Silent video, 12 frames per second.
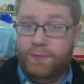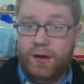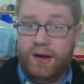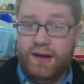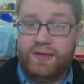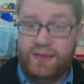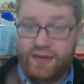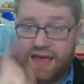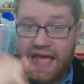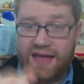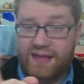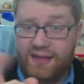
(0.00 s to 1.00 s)
But,
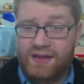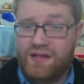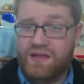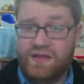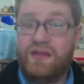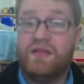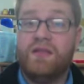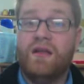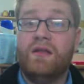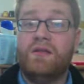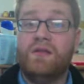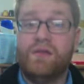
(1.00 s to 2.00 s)
at least, it's
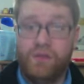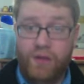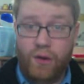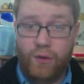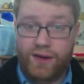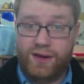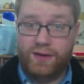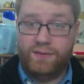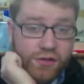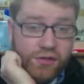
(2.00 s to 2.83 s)
not snowing.